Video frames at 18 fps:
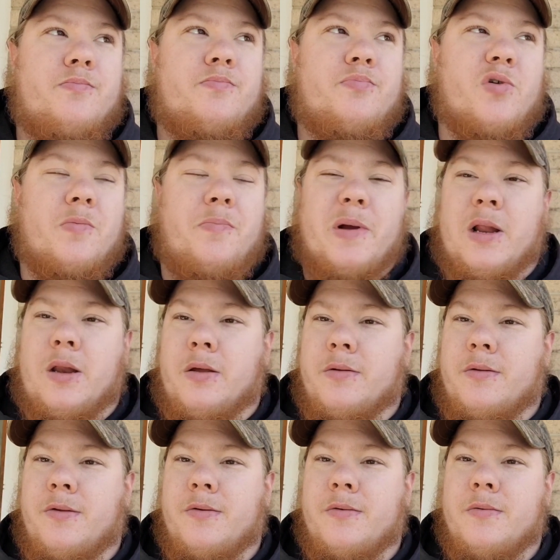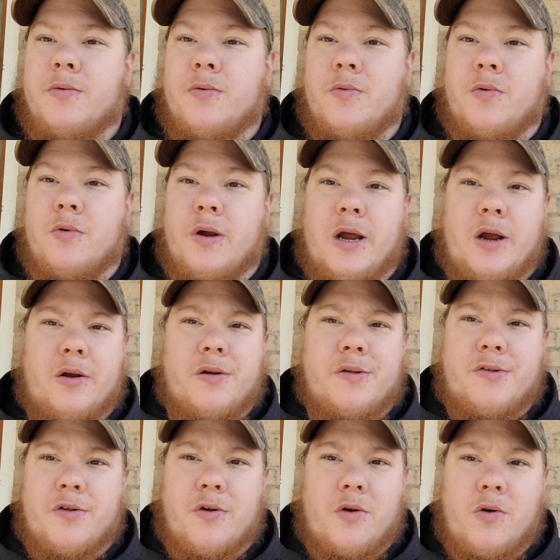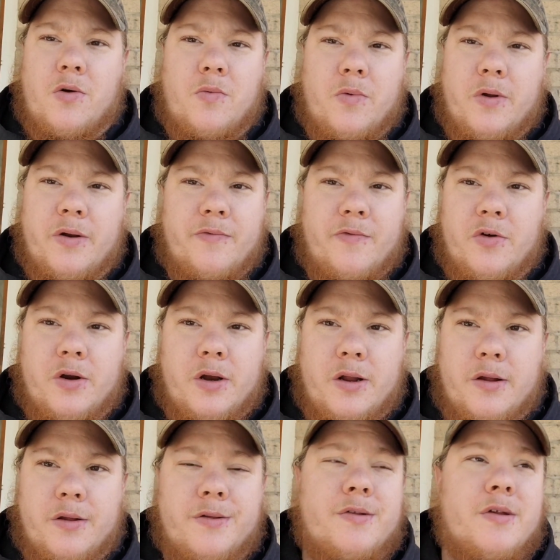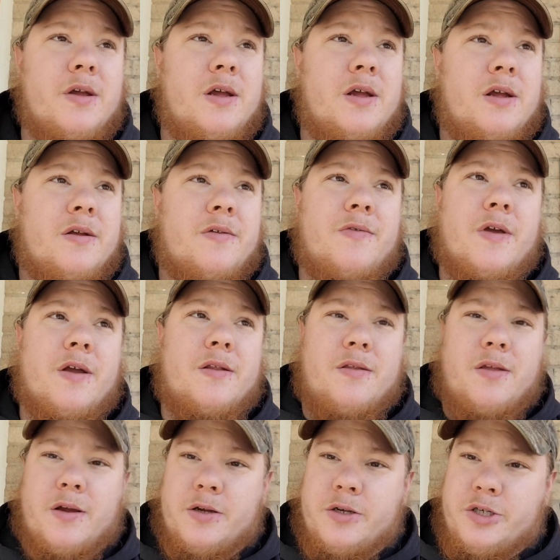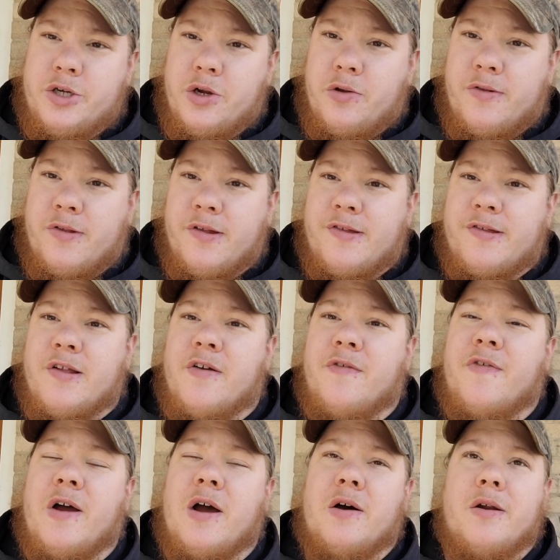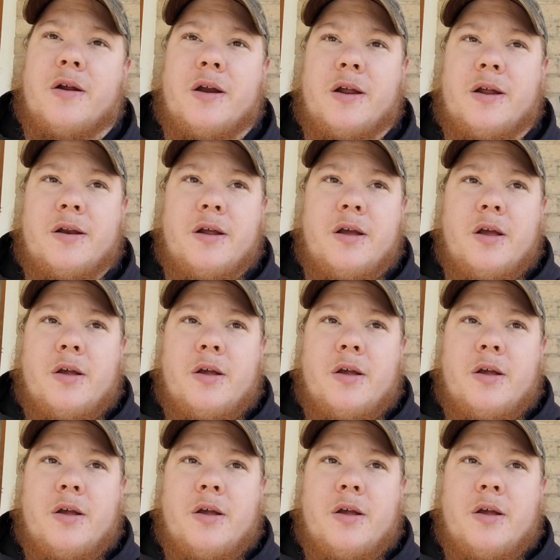propellant or aerosol, whatever it is, that shoots the stuff out in it.